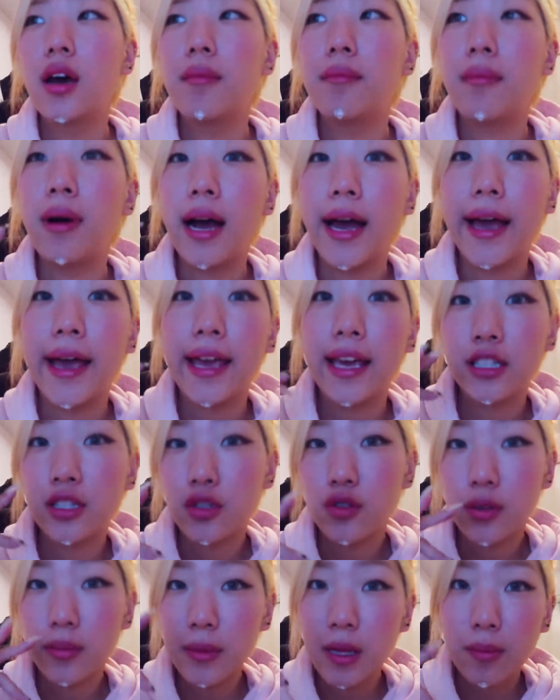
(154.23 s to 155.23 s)
my
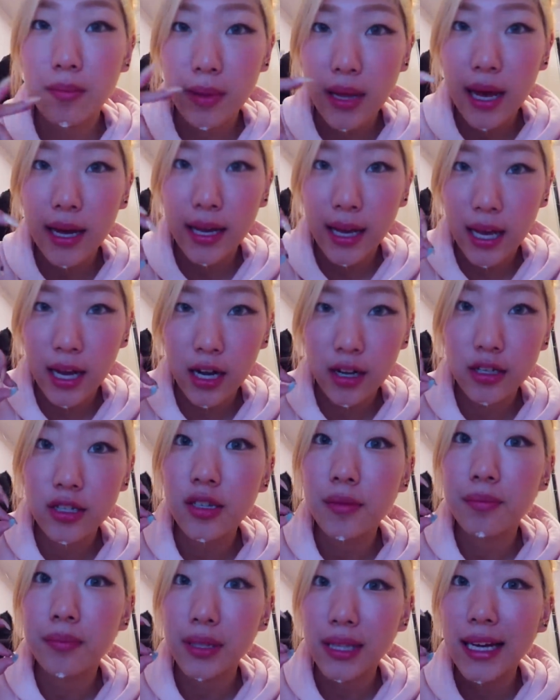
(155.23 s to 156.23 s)
extremely black hair
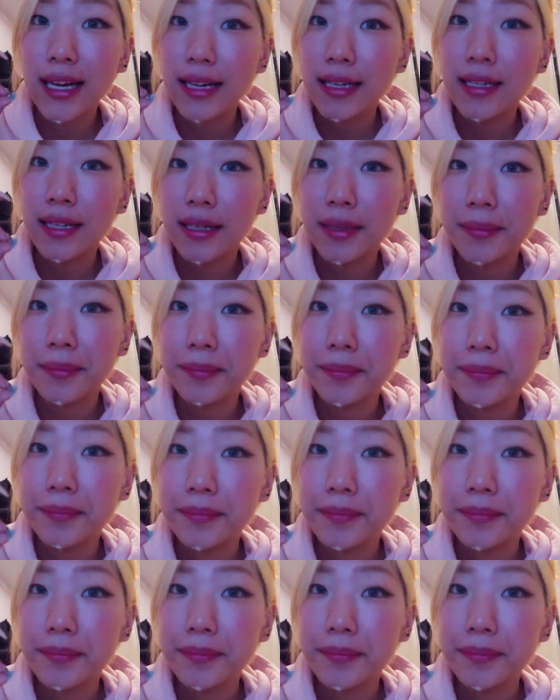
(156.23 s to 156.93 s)
to platinum.